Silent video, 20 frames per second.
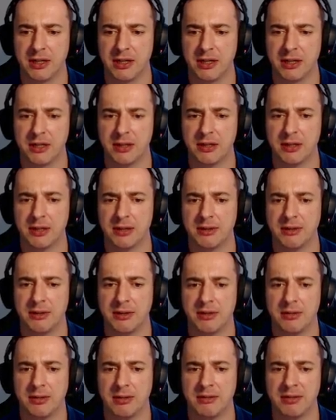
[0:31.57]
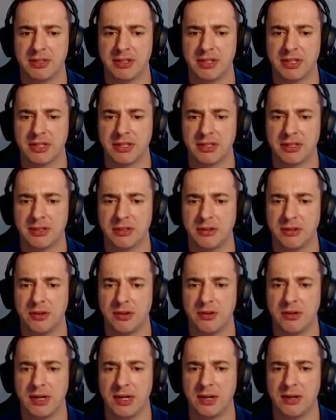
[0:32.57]
Oh, we were just not
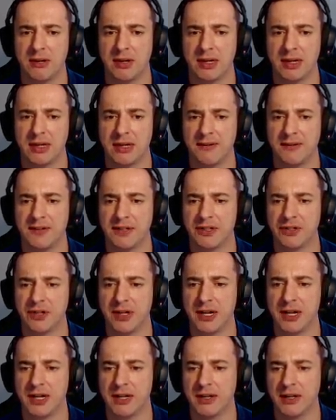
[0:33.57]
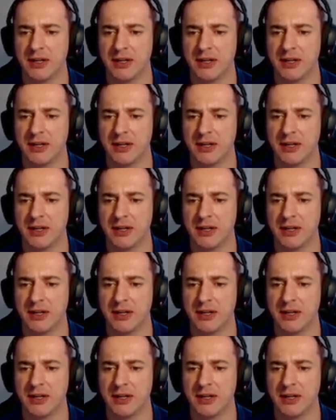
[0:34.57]
quite quick enough. Let's try again.